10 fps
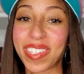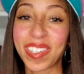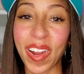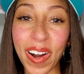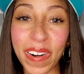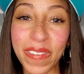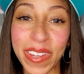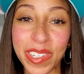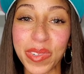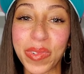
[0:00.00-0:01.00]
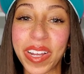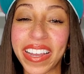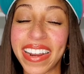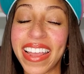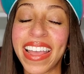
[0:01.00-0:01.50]
Starfish
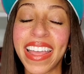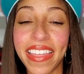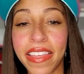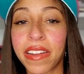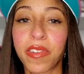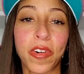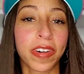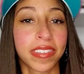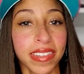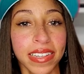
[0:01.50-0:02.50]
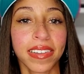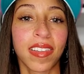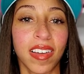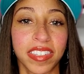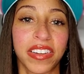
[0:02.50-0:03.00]
one, and then of course the
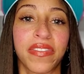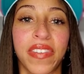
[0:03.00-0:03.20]
Lost and